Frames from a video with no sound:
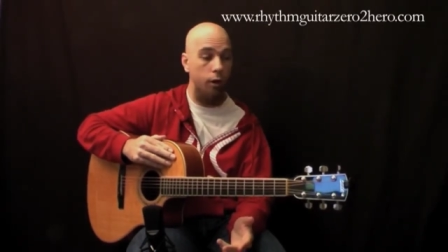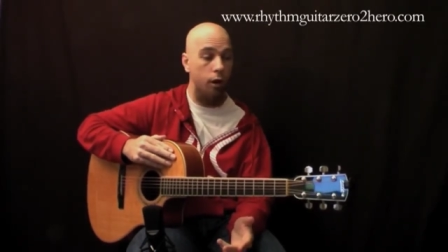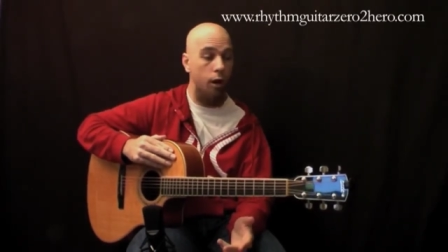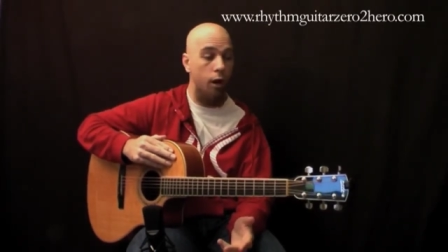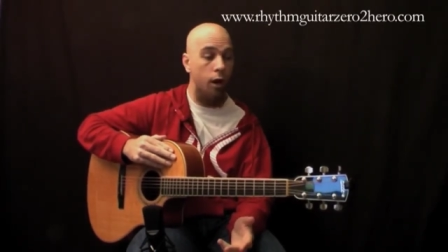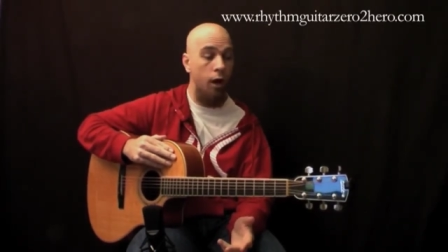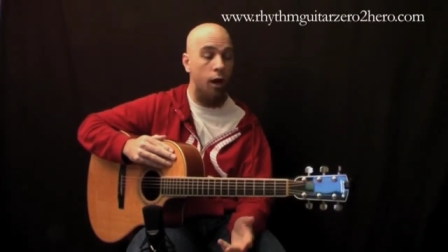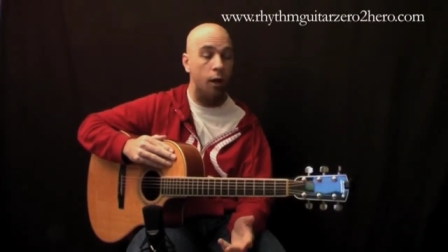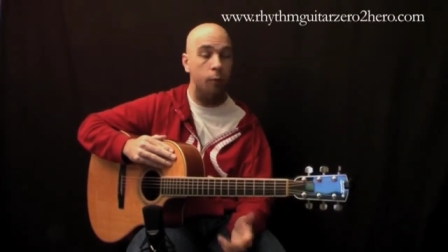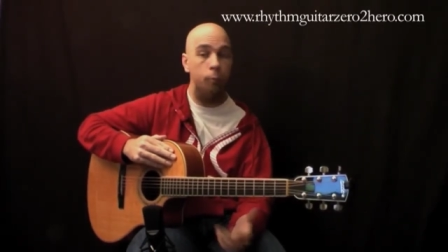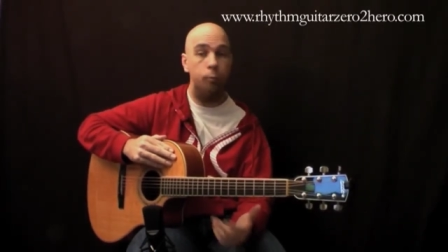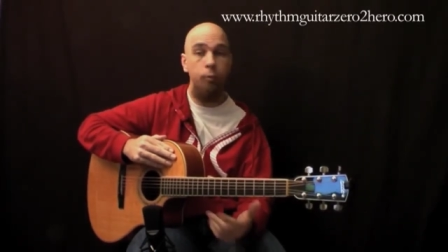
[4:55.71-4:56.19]

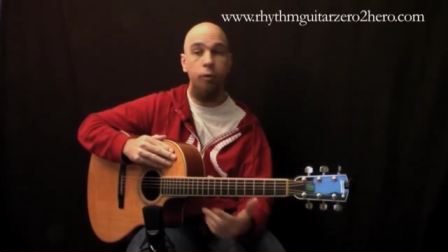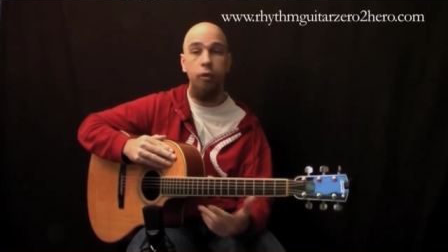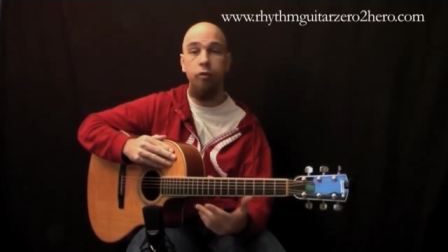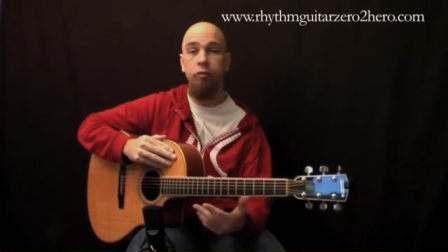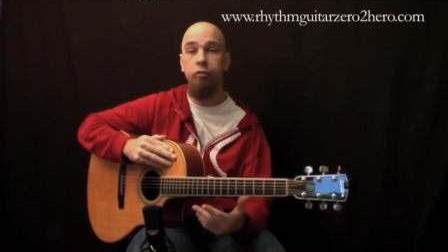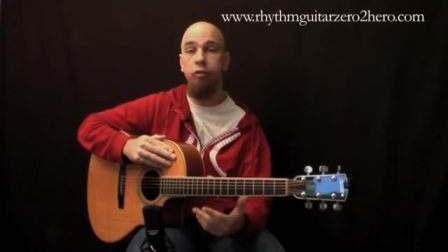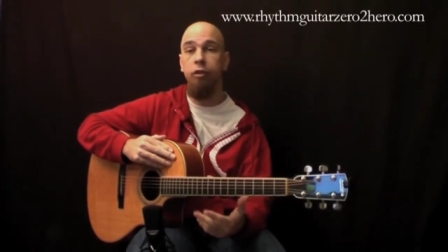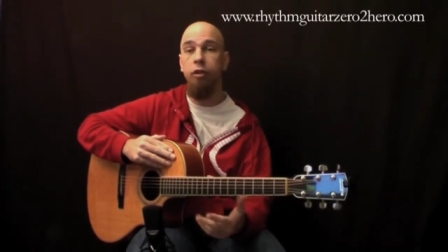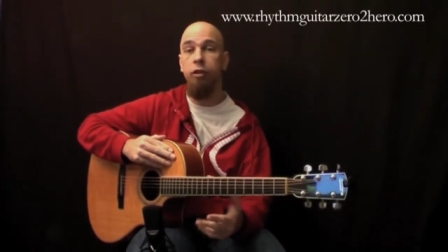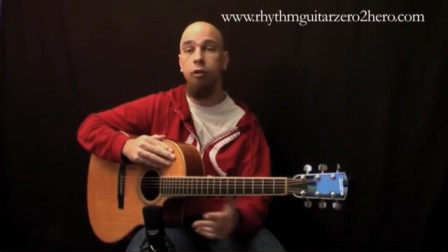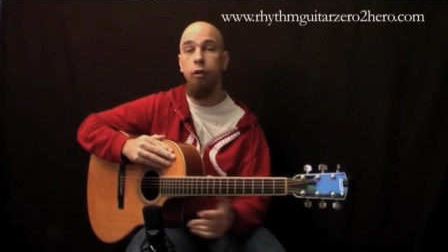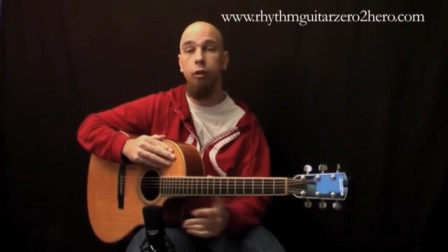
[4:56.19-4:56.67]
I
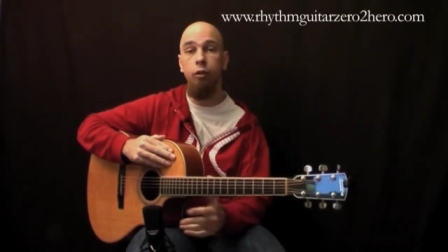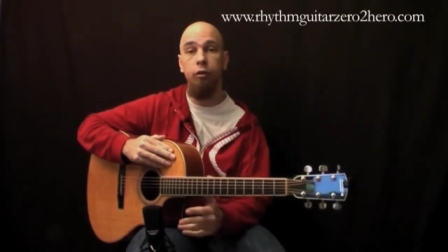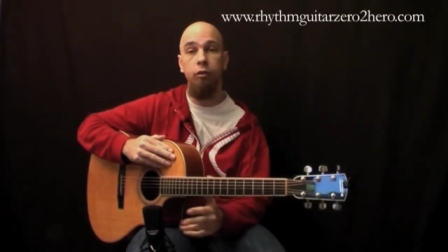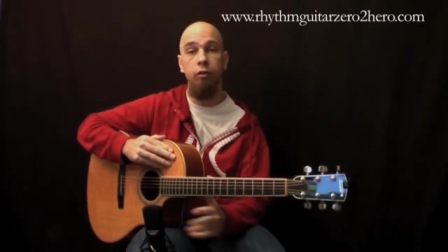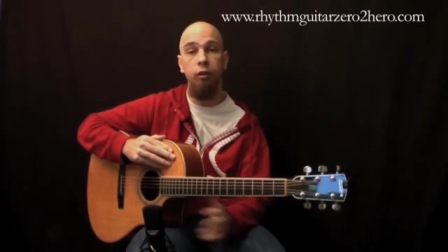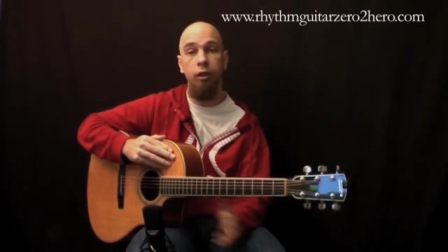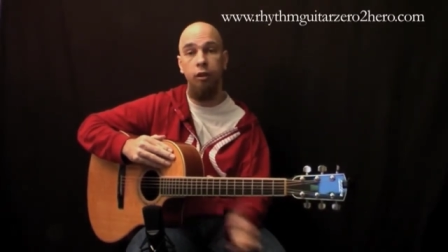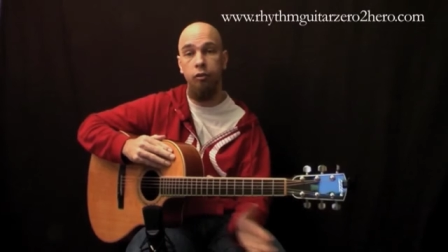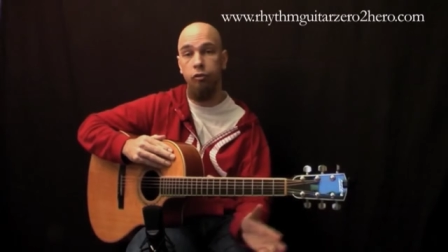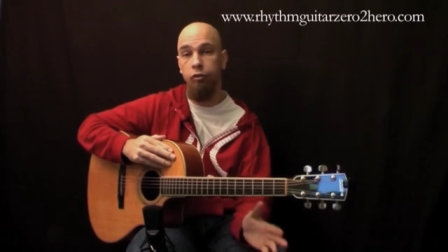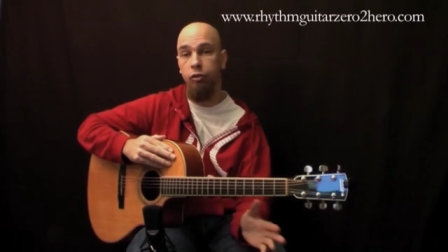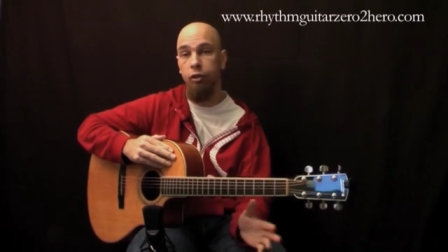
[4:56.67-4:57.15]
personally don't
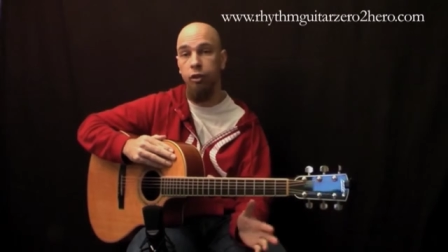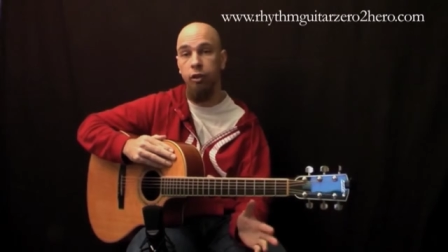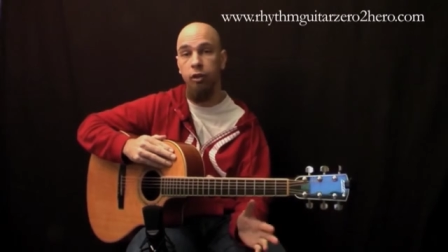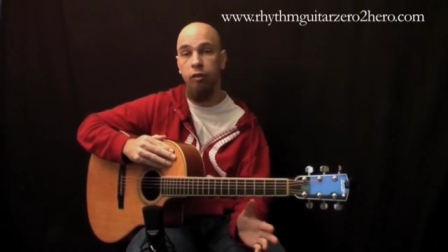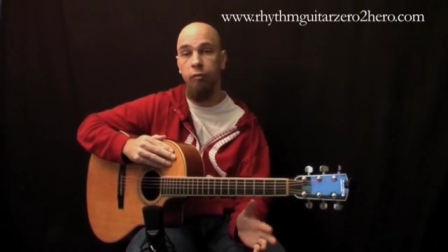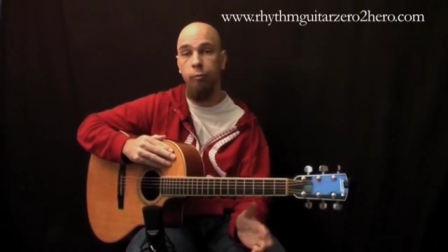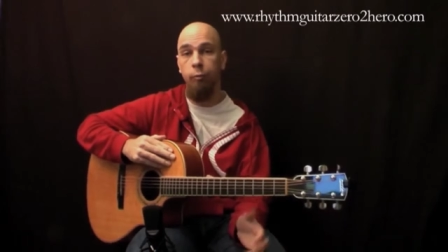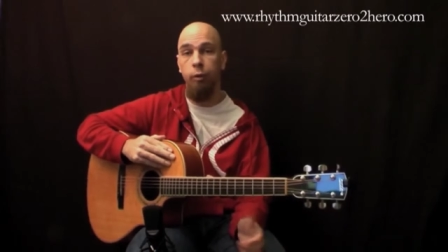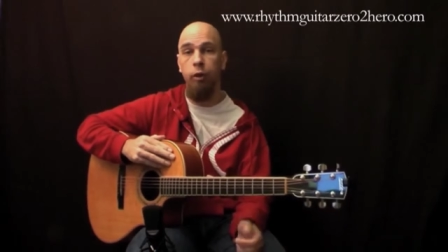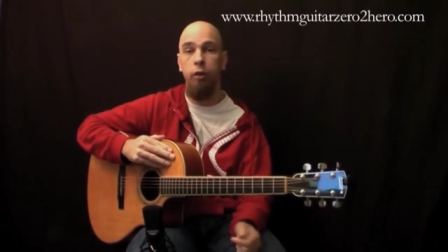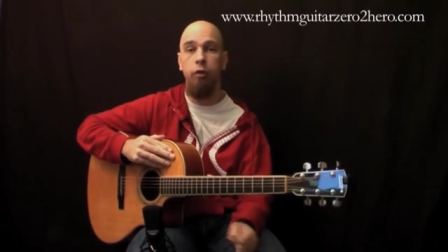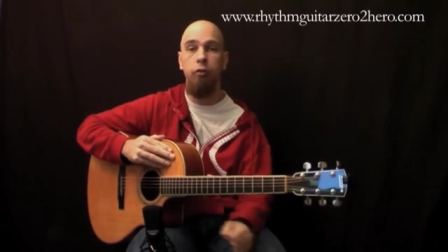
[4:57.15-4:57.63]
touch any
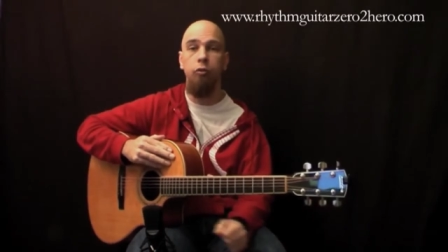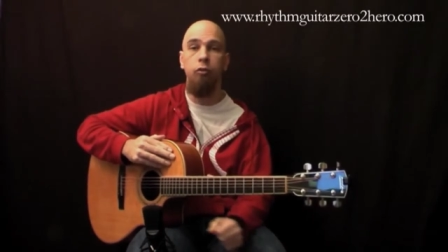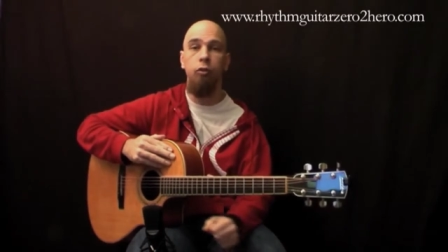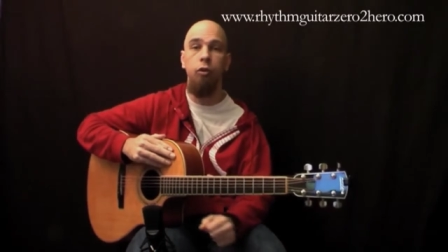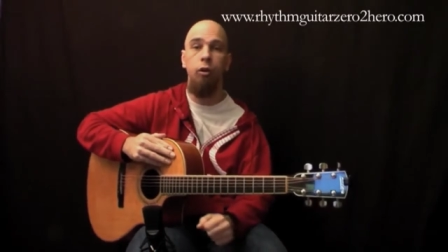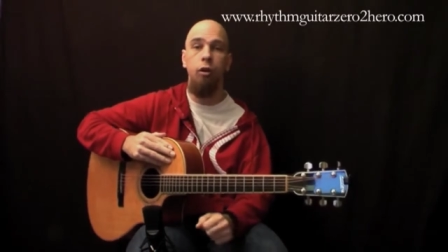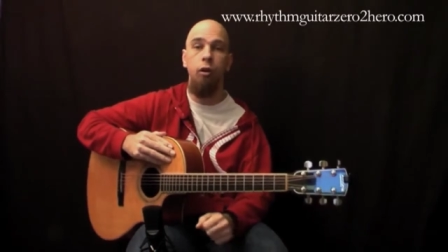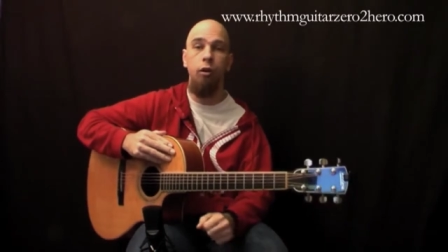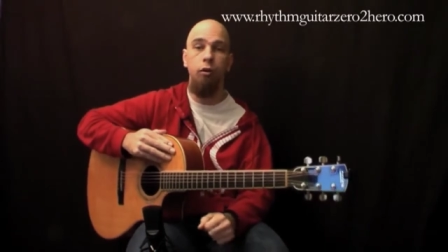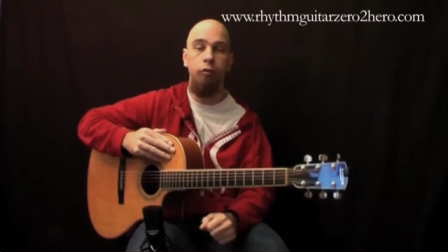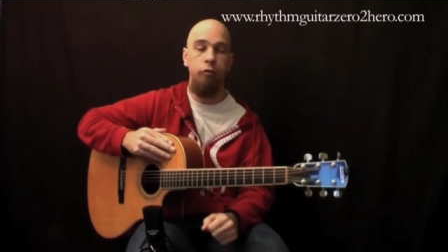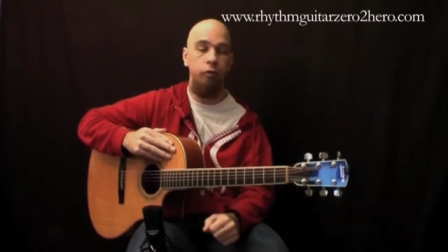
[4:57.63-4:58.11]
of my
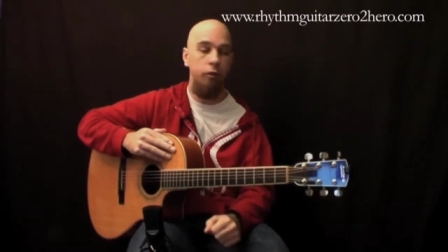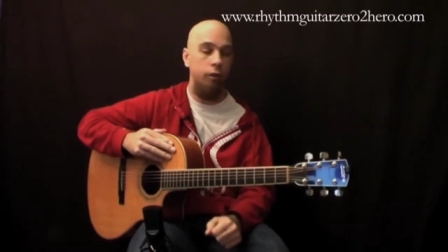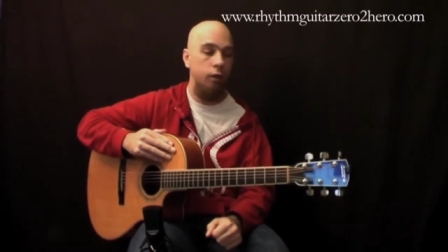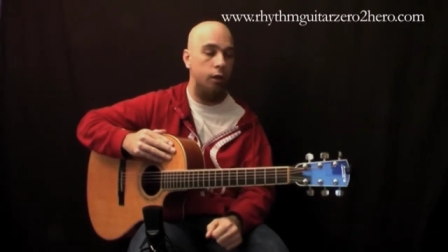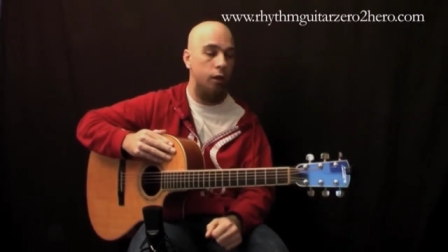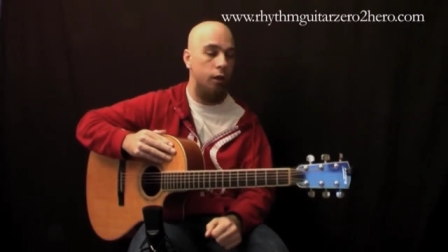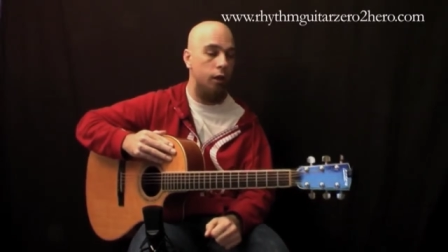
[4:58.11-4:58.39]
guitars